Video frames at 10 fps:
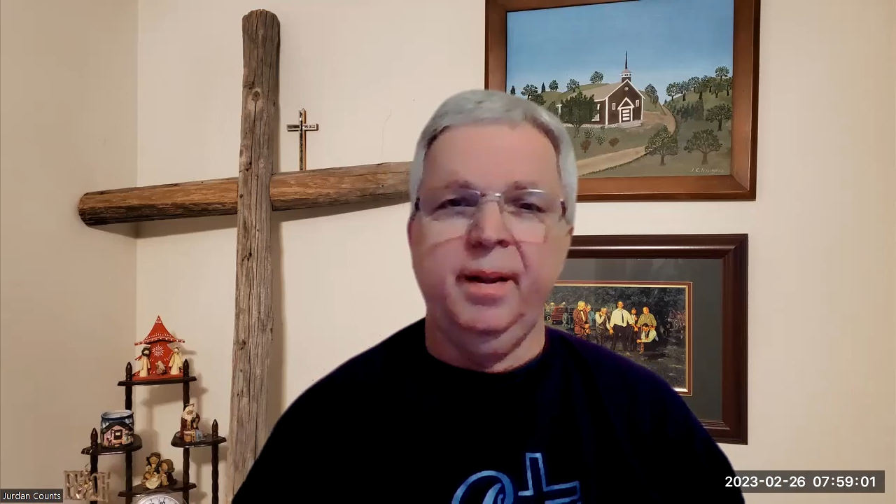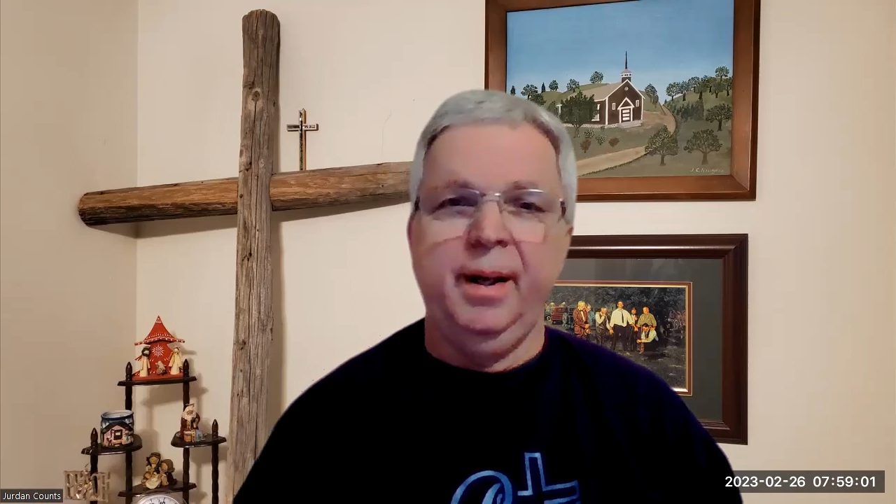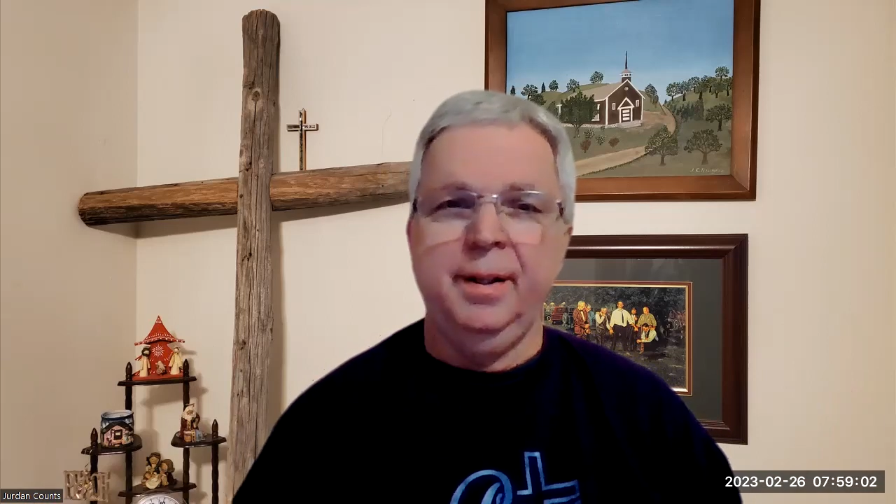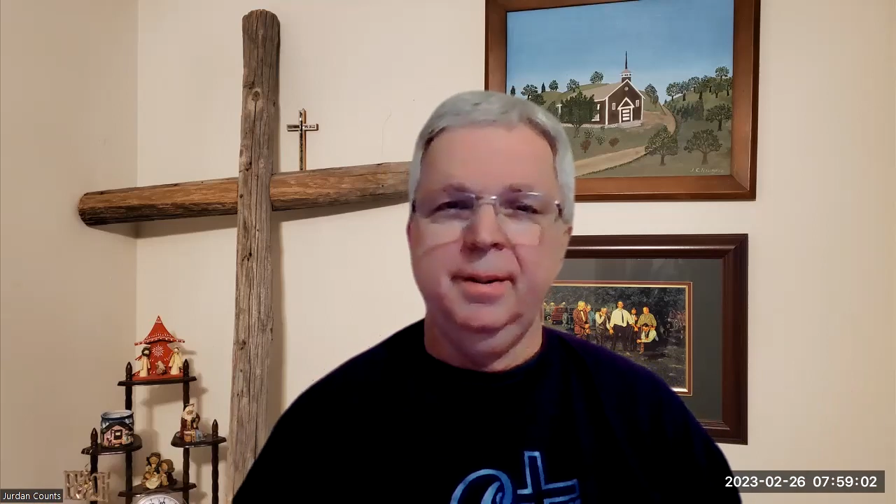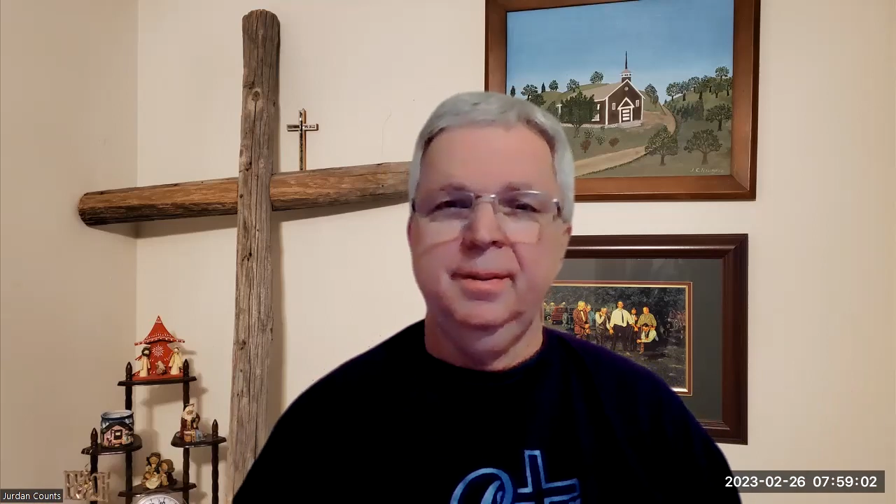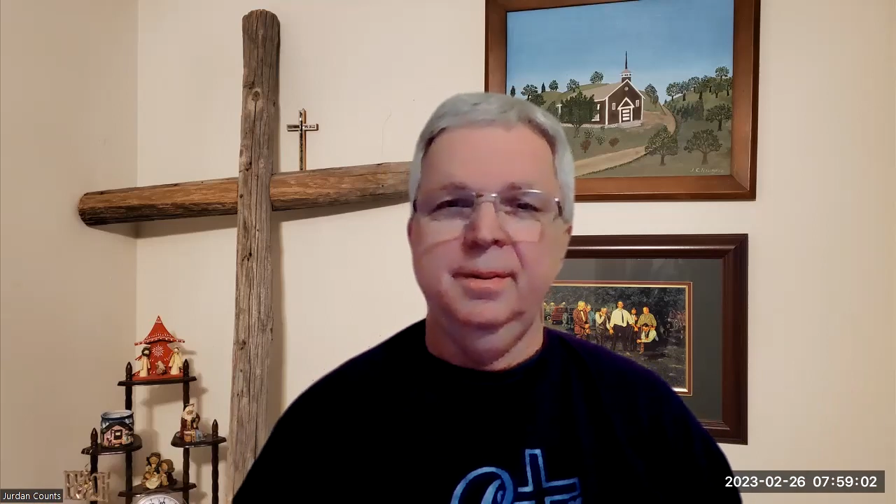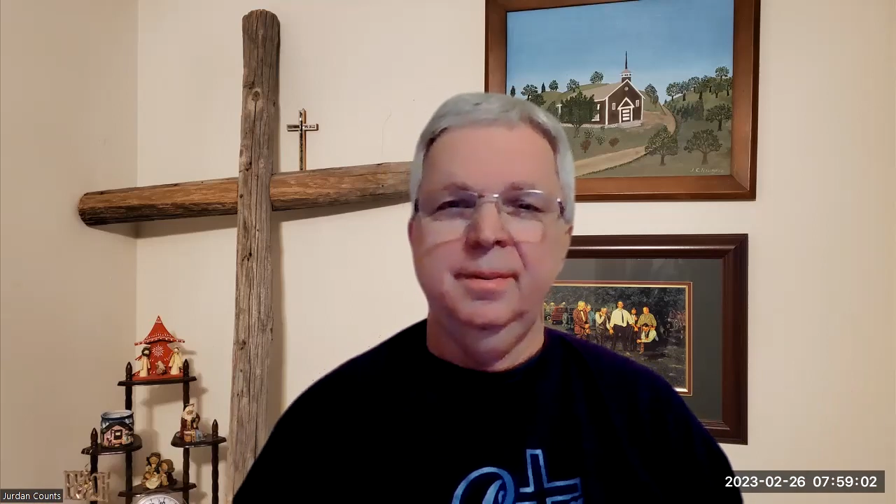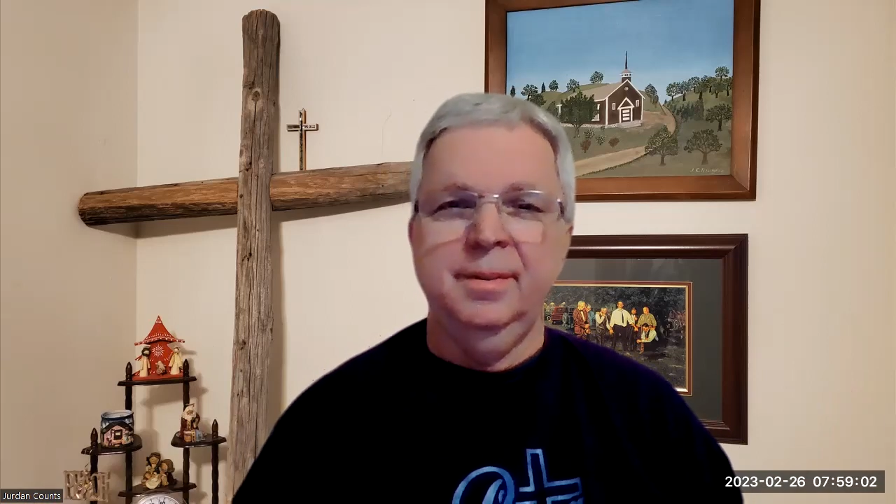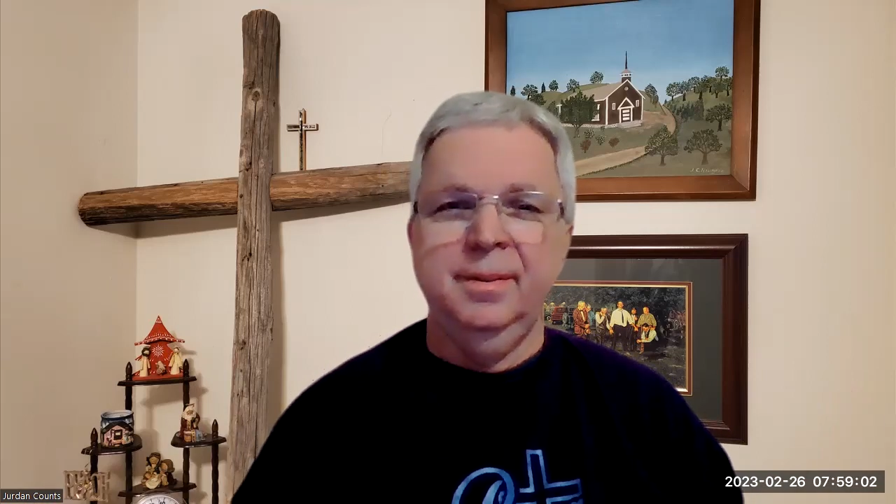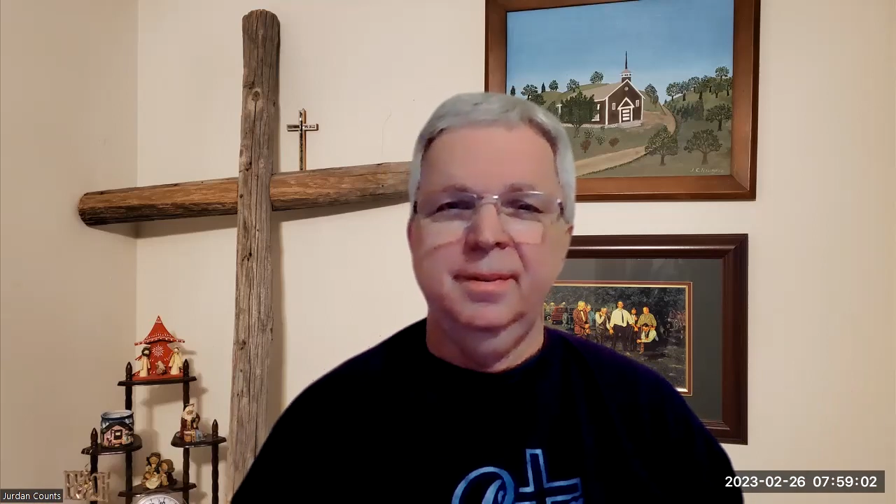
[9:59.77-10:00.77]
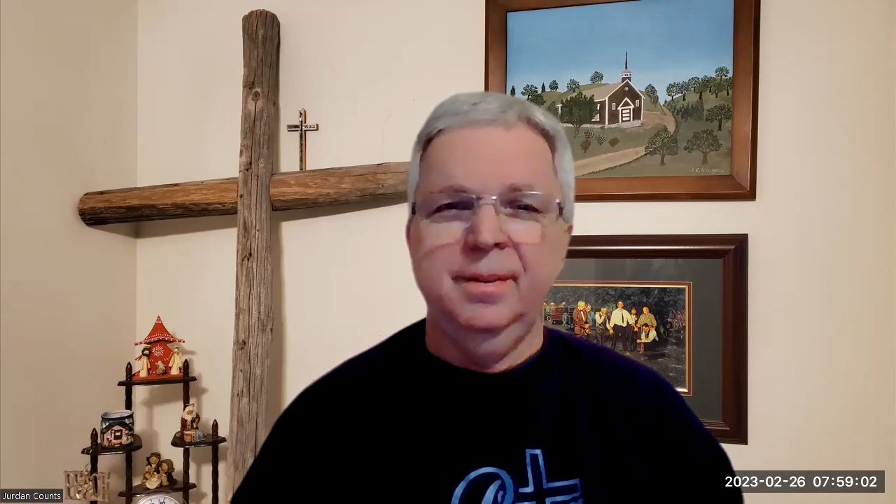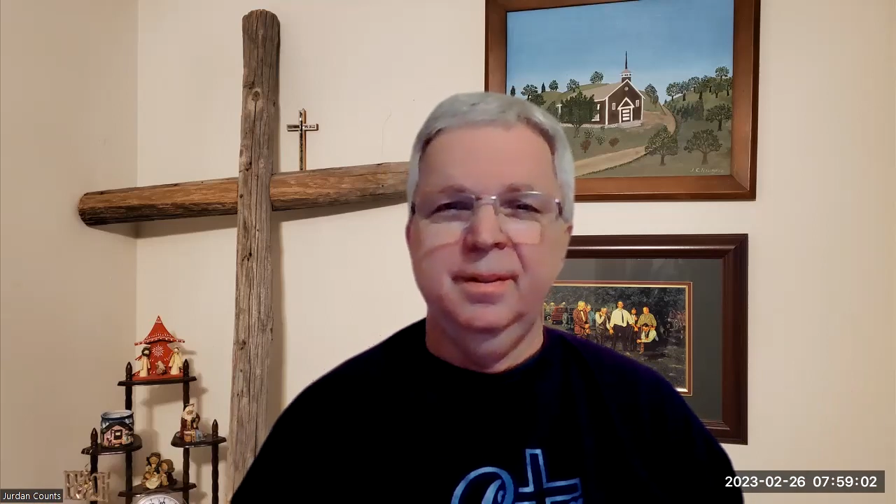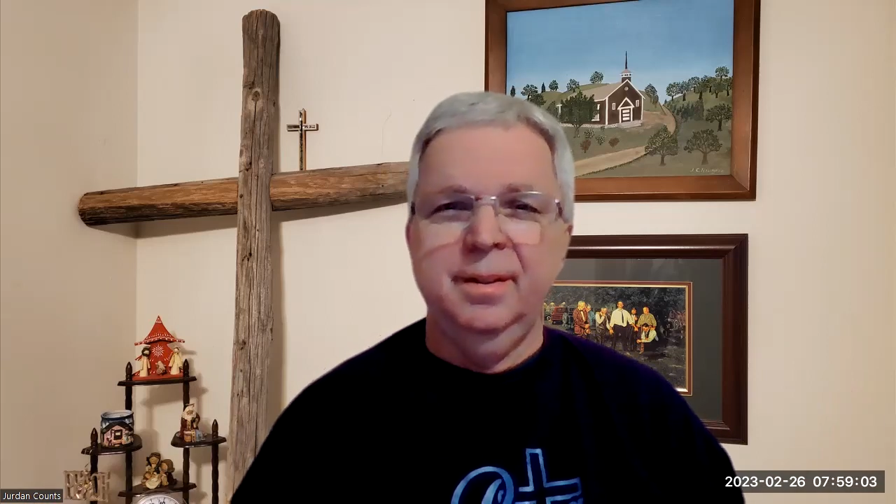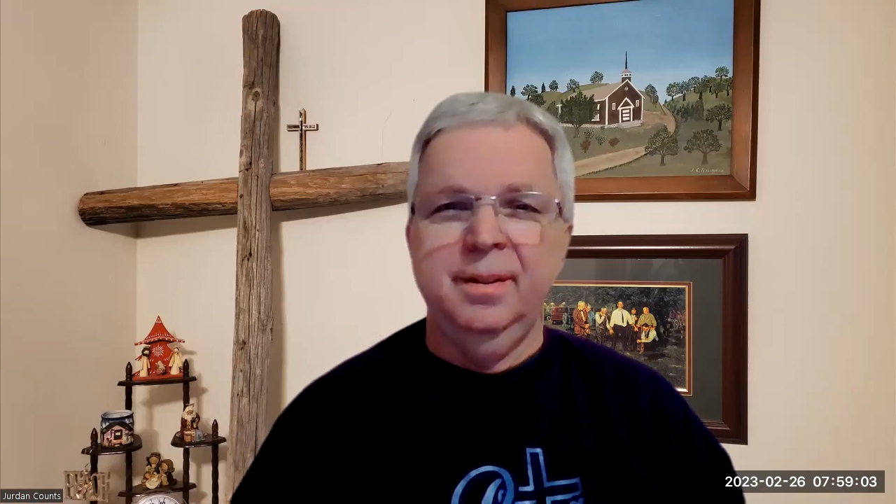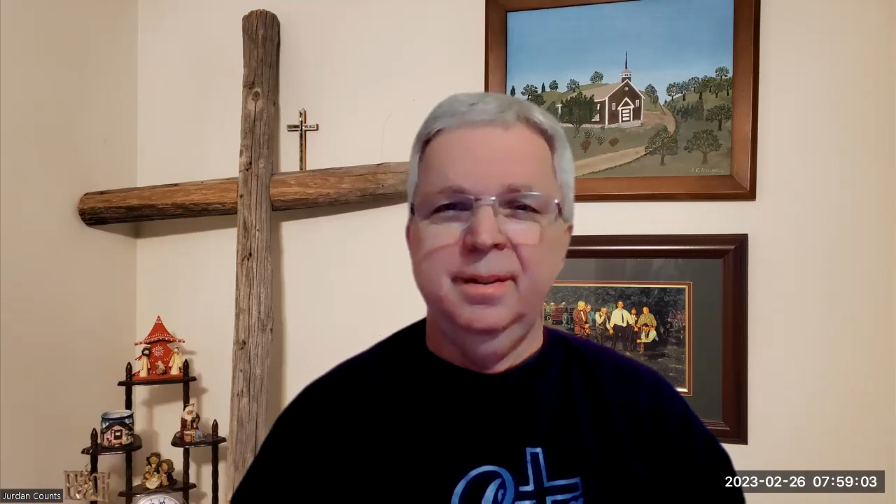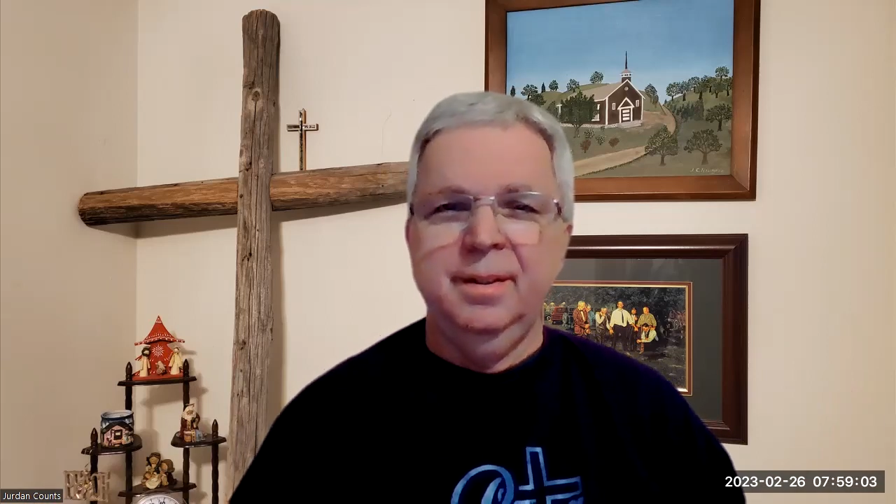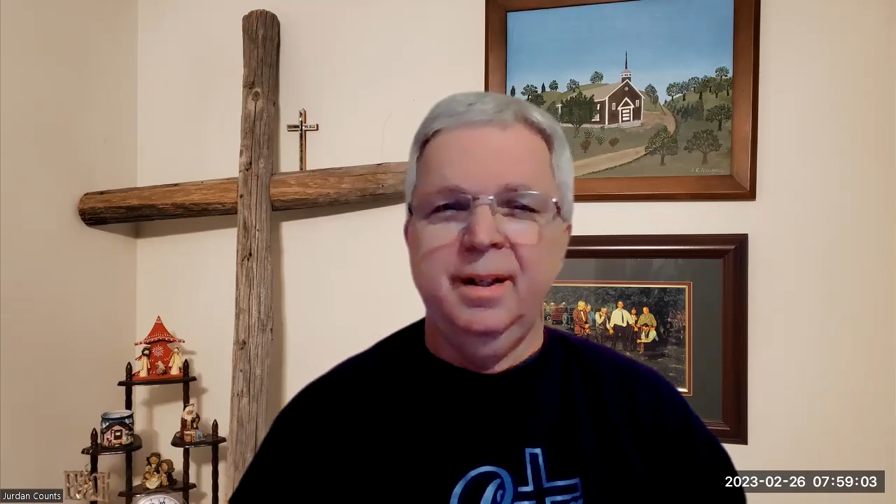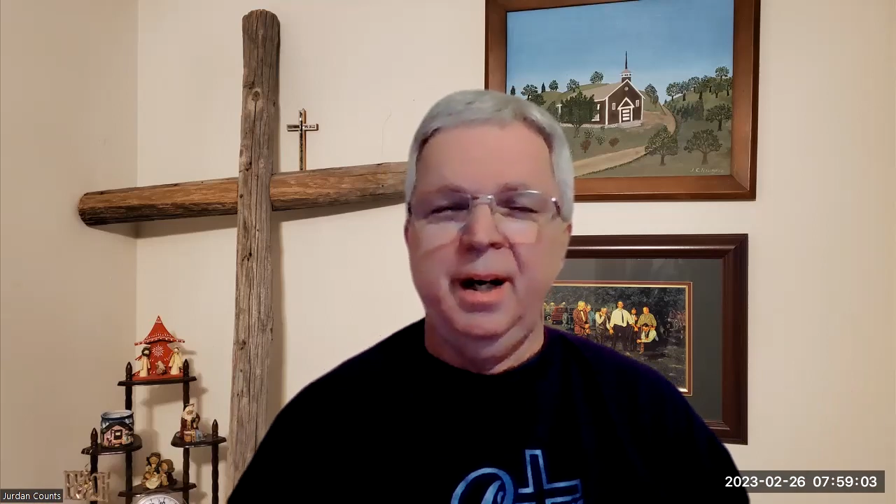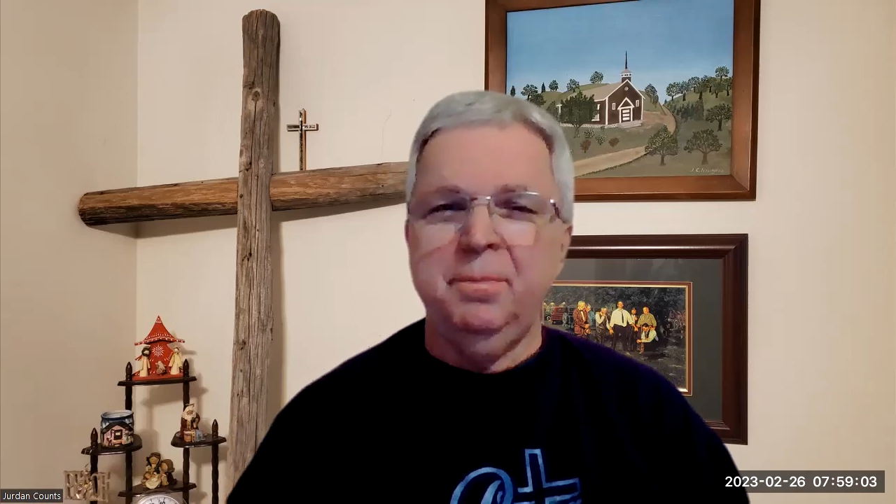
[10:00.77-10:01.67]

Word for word: that.